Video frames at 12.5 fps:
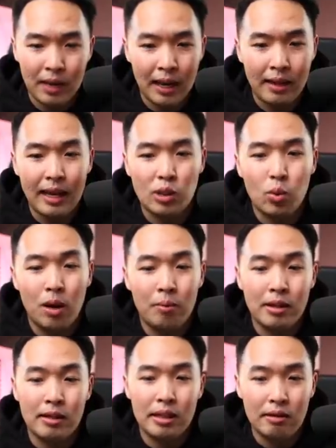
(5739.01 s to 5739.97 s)
And that's where I'm
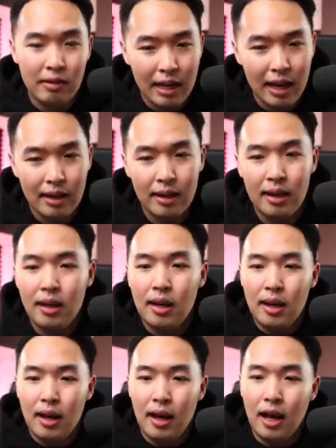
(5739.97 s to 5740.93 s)
going to leave it at.
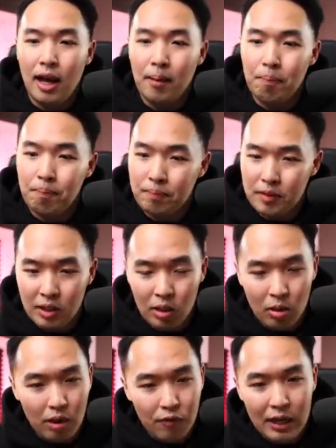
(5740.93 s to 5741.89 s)
Um, you
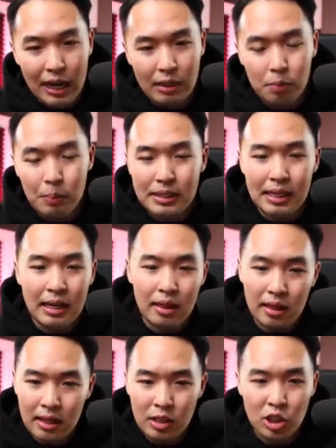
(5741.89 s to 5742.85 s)
know, if you guys missed
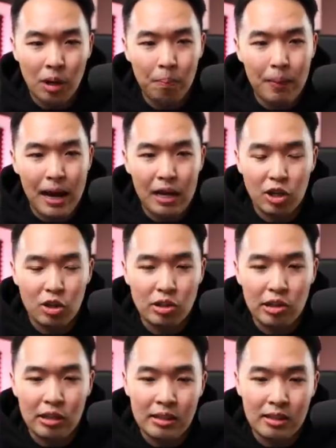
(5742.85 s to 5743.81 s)
anything, jump back
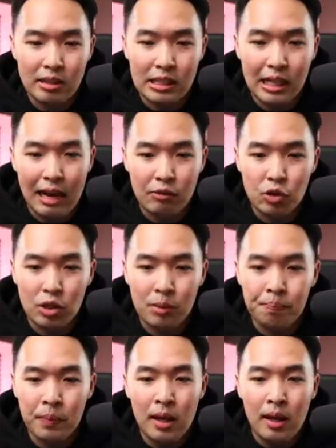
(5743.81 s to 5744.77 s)
earlier into this live
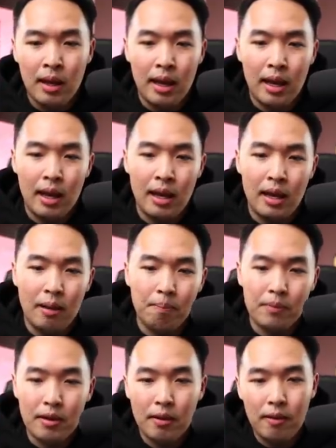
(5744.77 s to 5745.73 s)
stream and
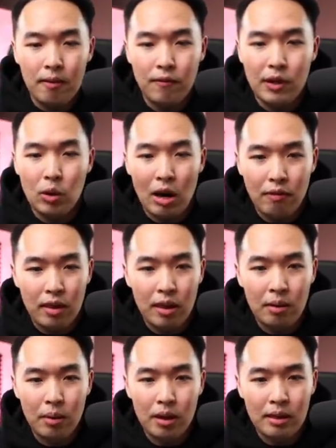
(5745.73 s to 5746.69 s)
um, view
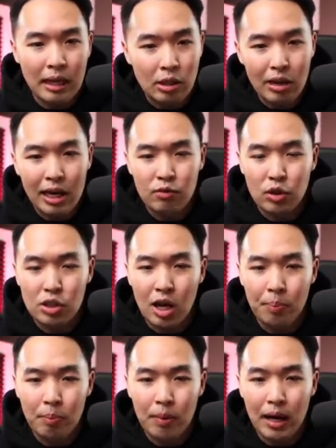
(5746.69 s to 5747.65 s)
everything. But thank you guys for
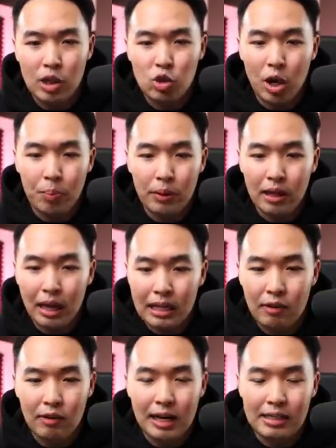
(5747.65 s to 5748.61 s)
stopping by. Drop a
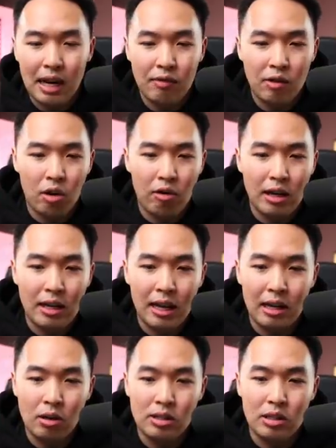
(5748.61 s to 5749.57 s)
like if you guys haven't already,
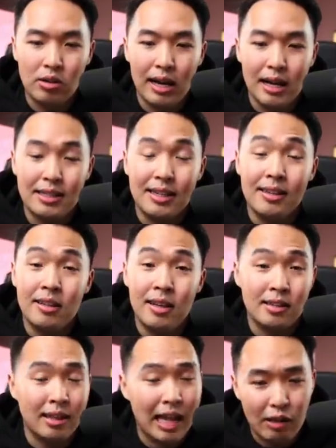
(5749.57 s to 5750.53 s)
and I'll see you guys in the
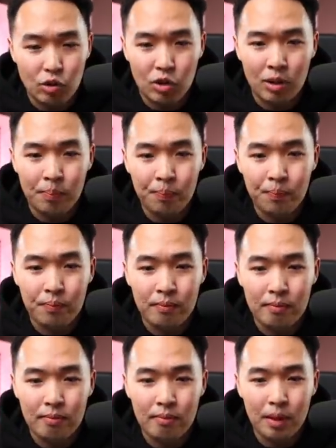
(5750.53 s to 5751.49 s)
next live stream.
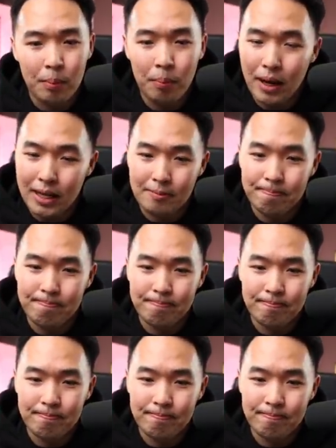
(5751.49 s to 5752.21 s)
Bye.